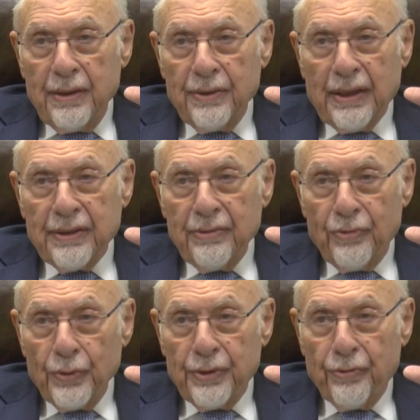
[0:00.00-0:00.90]

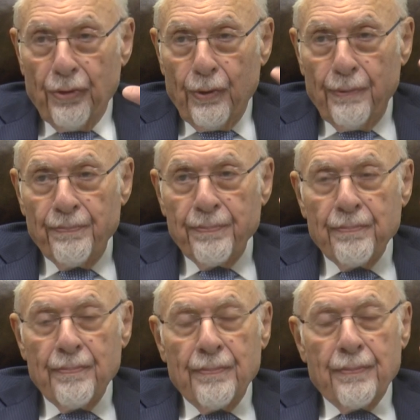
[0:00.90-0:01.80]
1944.
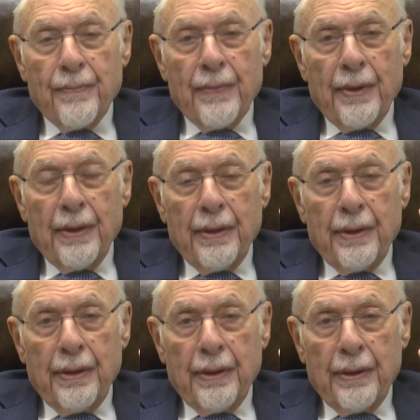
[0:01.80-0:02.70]

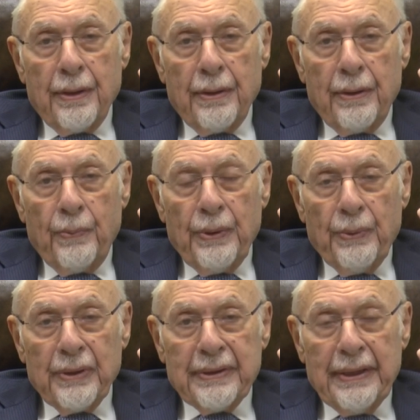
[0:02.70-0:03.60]
Uh, we
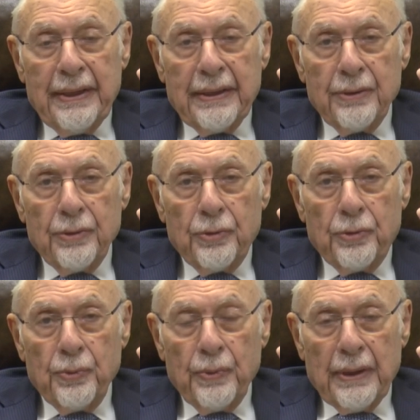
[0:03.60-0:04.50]
were taken
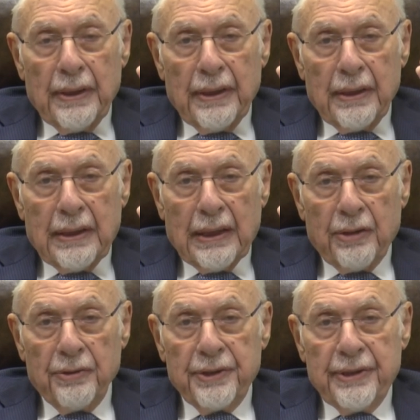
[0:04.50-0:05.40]
to a
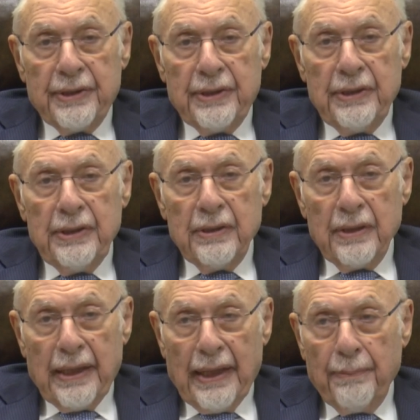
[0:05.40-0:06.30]
quarantine
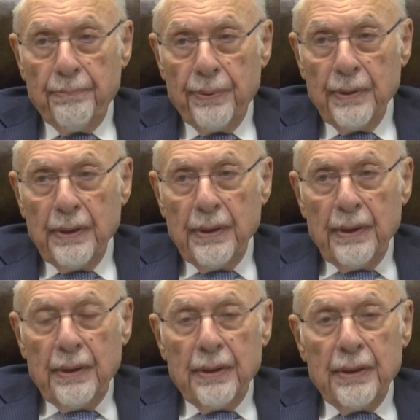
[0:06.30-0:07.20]
camp
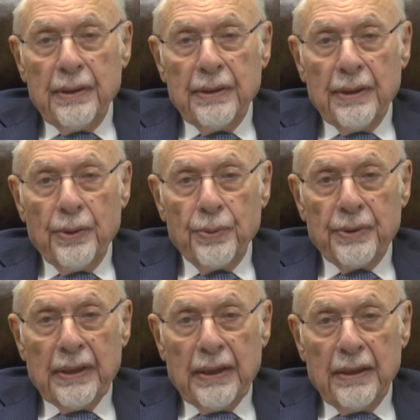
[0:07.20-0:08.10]
in a
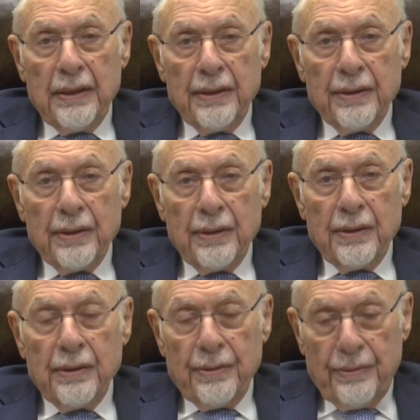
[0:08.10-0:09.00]
hotel,
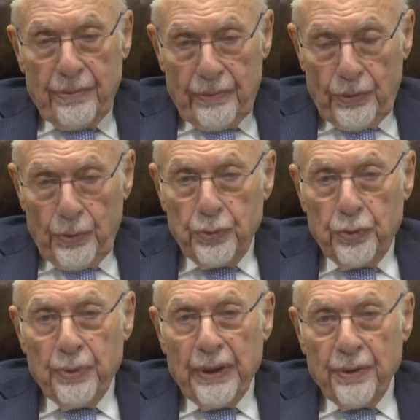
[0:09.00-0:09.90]
uh, used
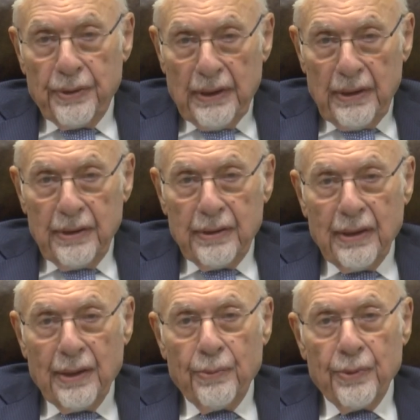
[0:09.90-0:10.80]
to be a hotel, it
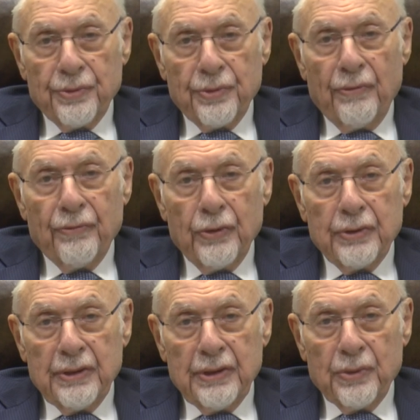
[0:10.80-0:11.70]
now was
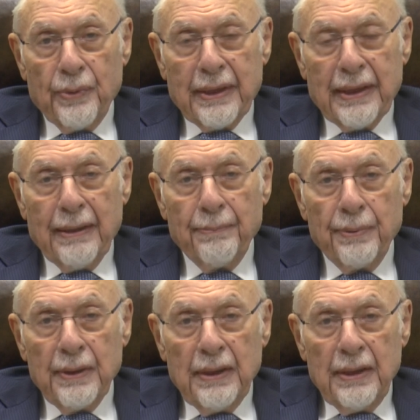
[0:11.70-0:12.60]
converted into a camp,
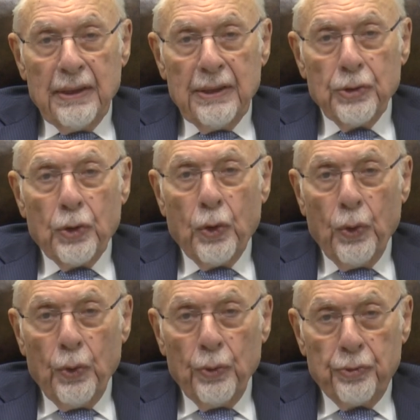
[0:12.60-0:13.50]
in
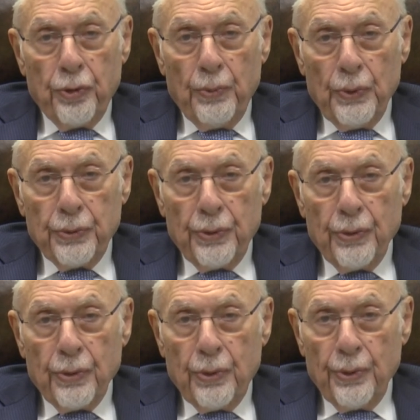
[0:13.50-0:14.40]
Caux sur
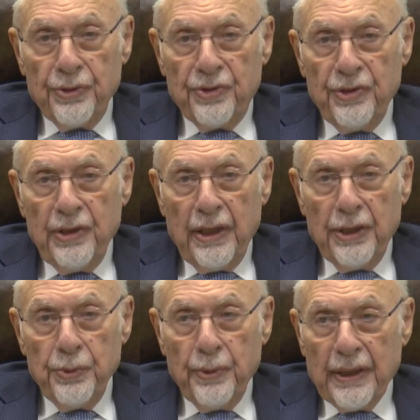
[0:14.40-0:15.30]
Montreux. Caux is
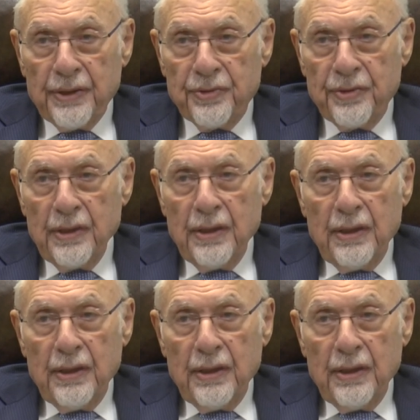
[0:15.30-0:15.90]
C-A-U-X.